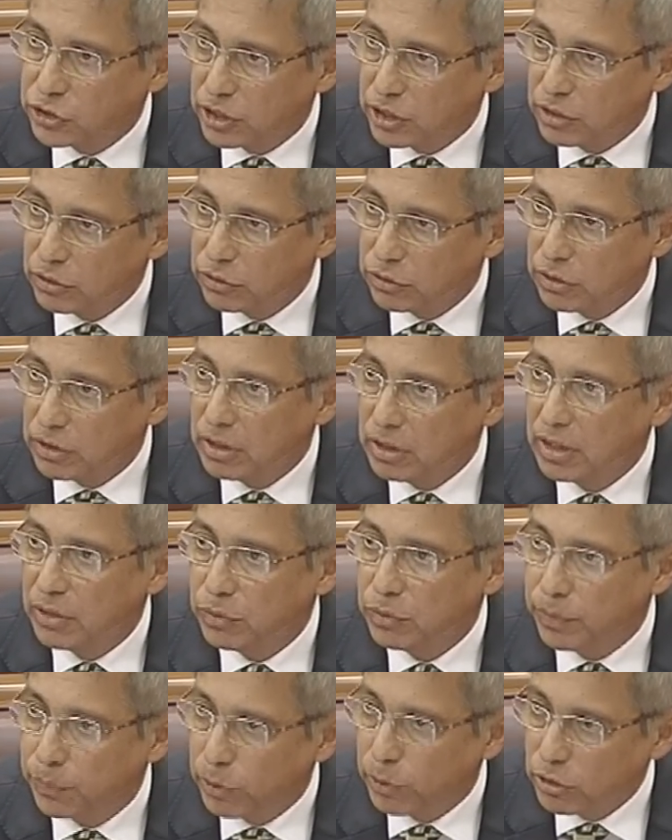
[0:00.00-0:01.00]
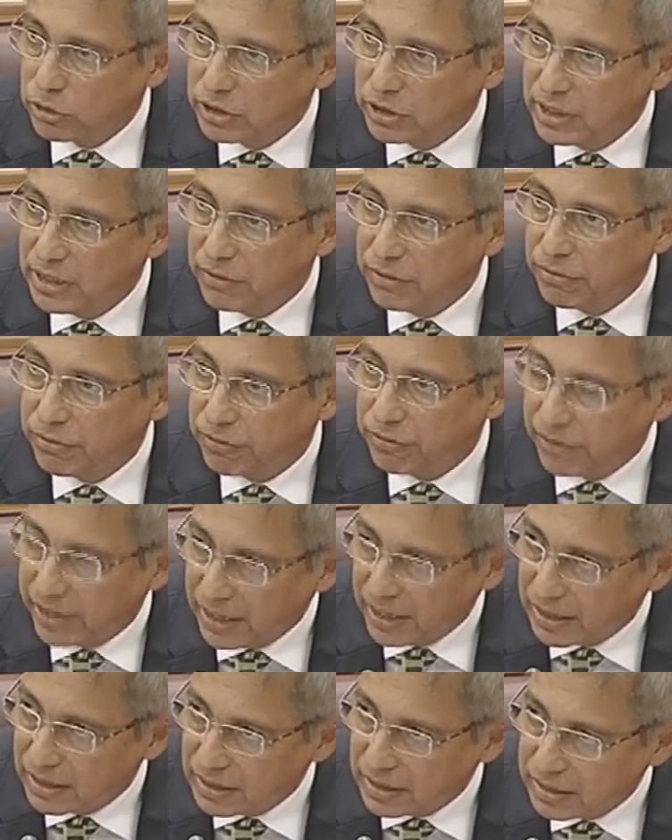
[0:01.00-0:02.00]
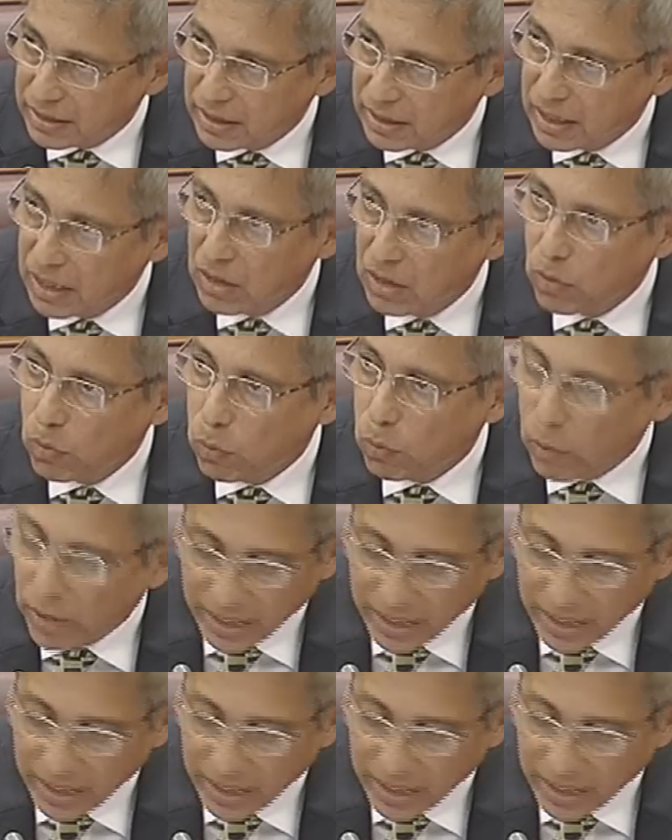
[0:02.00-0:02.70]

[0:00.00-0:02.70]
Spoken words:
of the children reportedly failed.